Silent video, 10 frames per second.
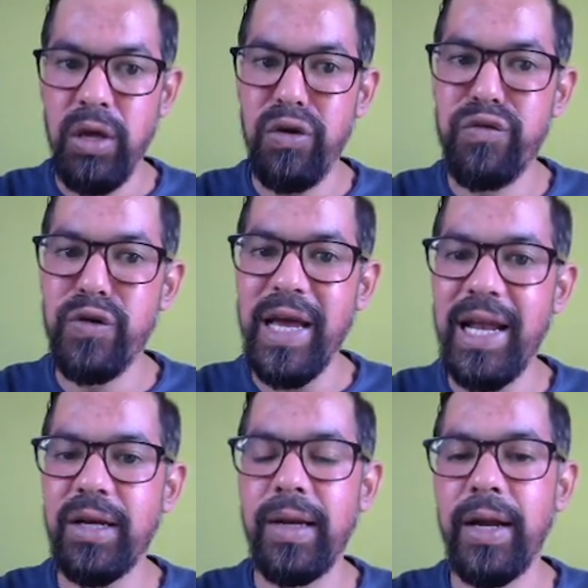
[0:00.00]
If you
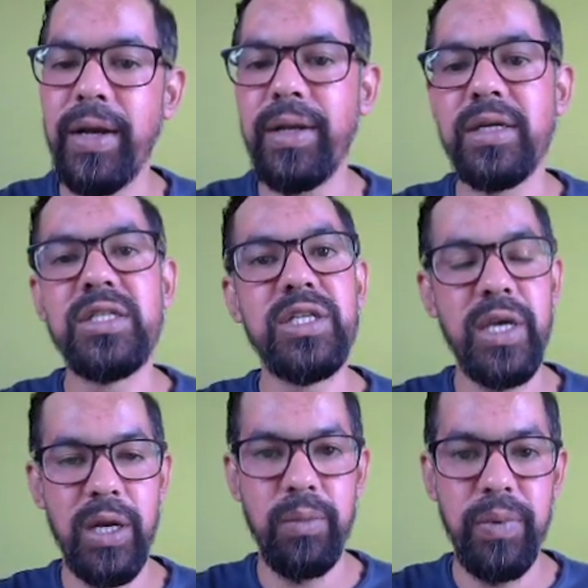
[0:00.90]
calculate
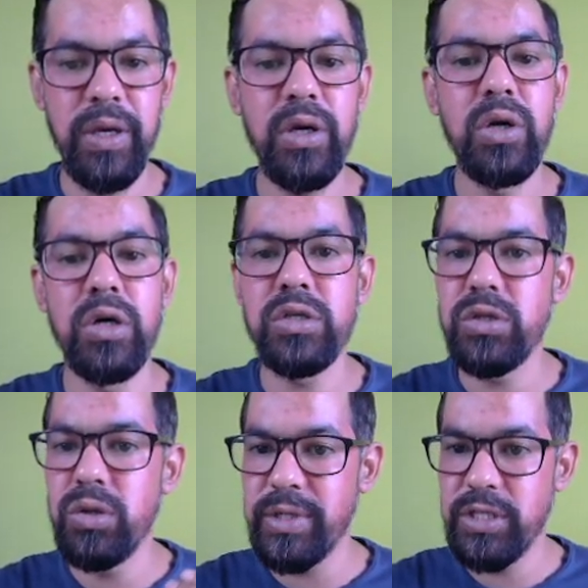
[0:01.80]
GNP,
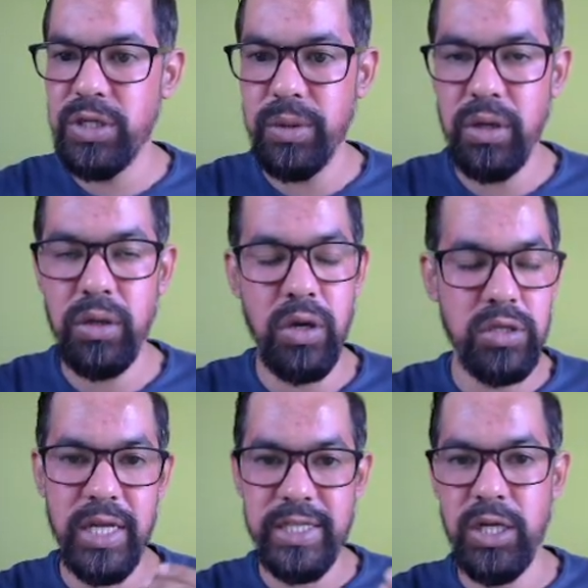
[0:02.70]
gross
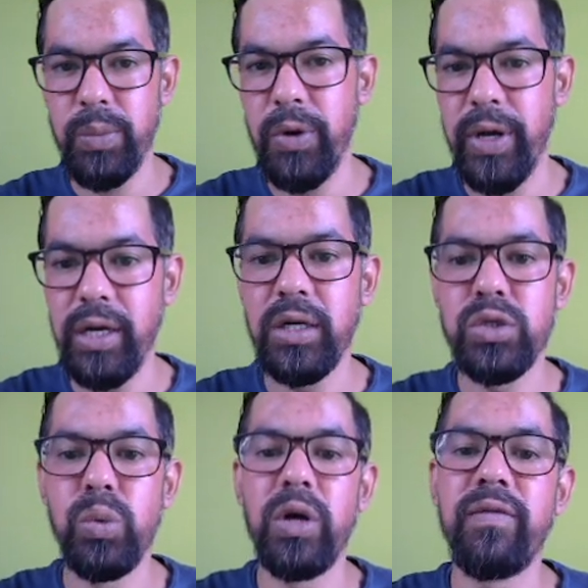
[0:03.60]
national product,
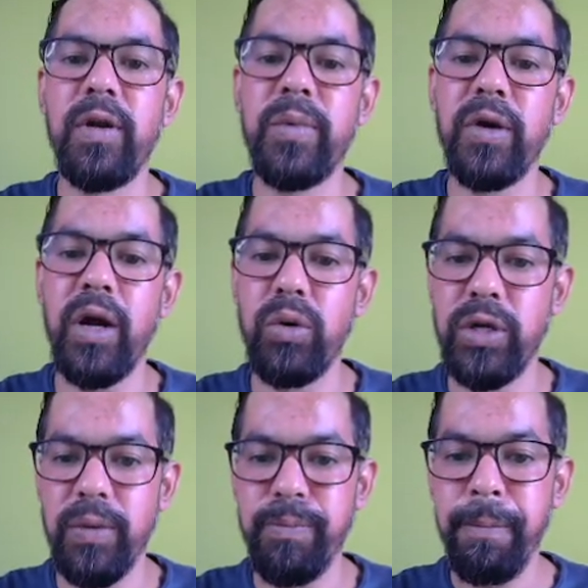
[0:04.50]
so what will be your
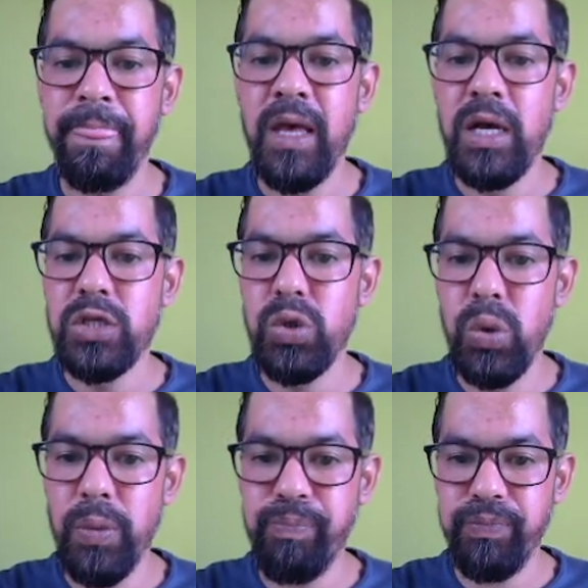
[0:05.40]
outcome?
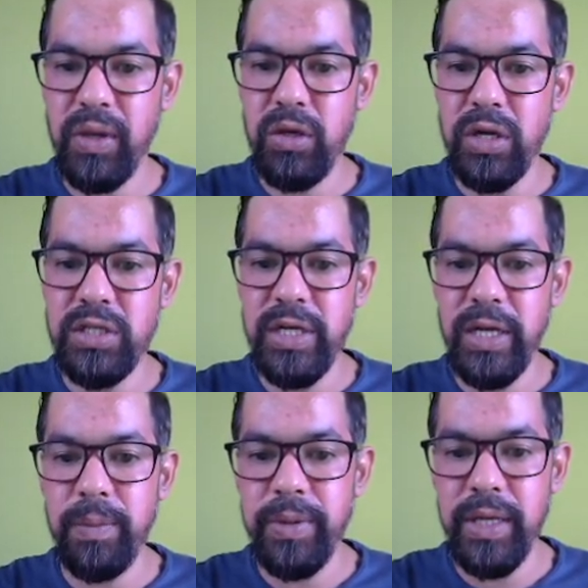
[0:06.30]
So your
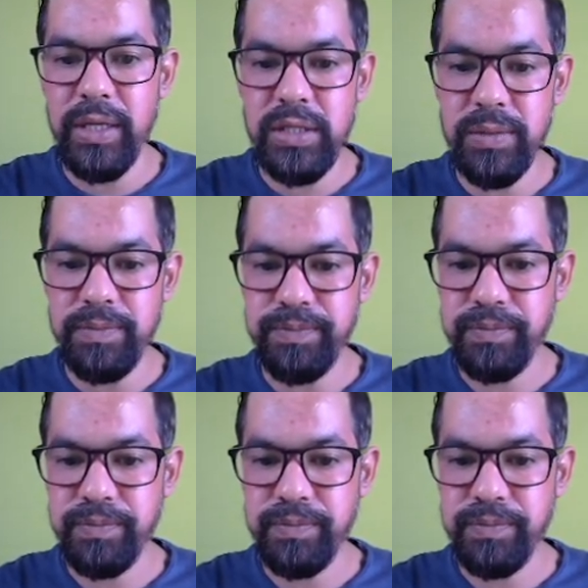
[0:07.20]
GDP is